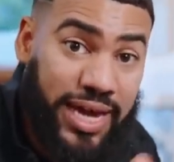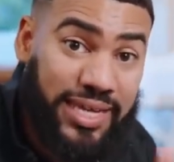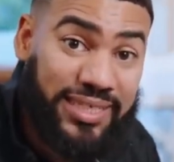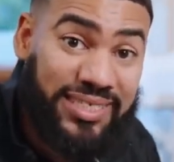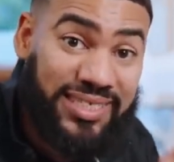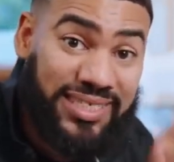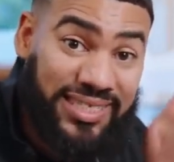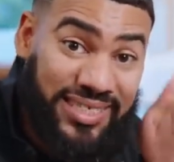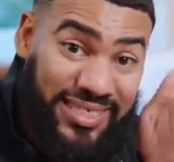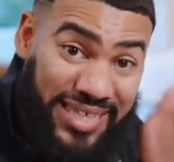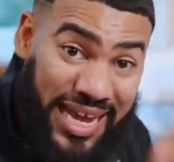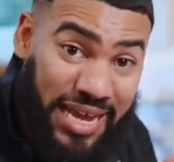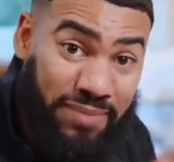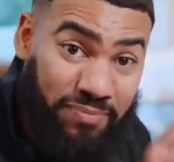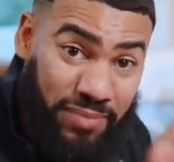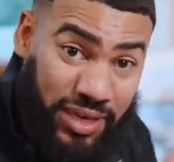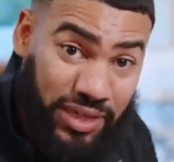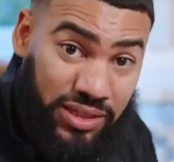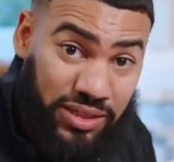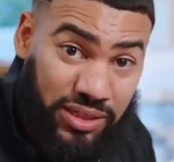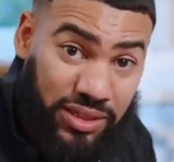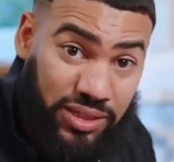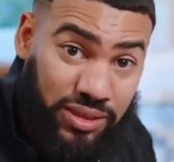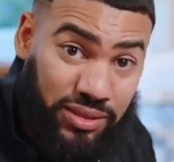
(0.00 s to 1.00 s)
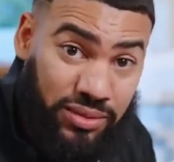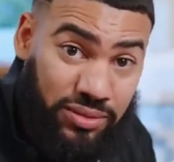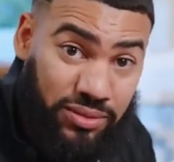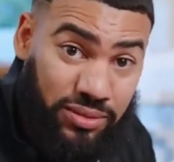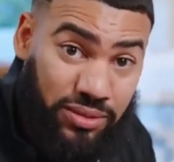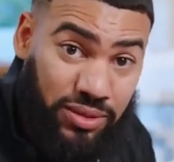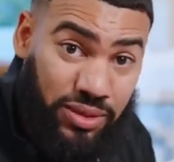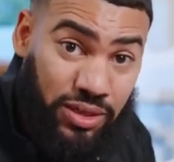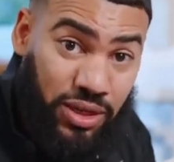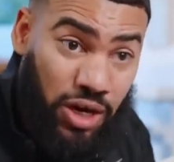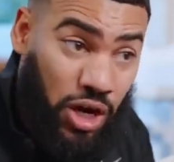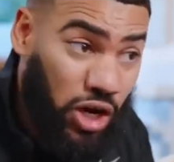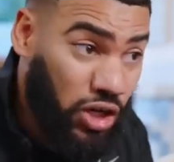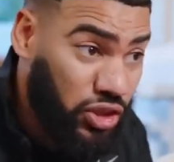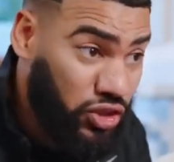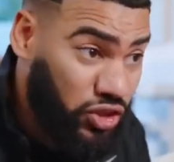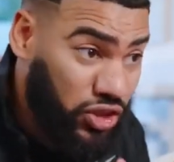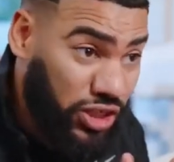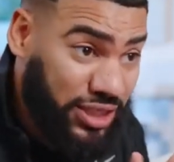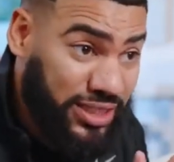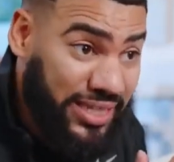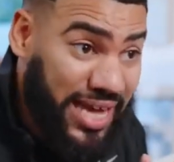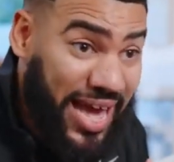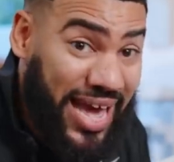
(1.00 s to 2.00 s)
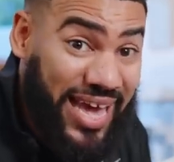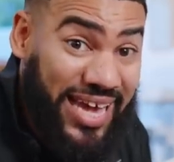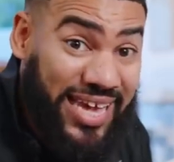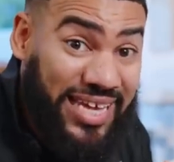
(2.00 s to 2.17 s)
Statements are just that.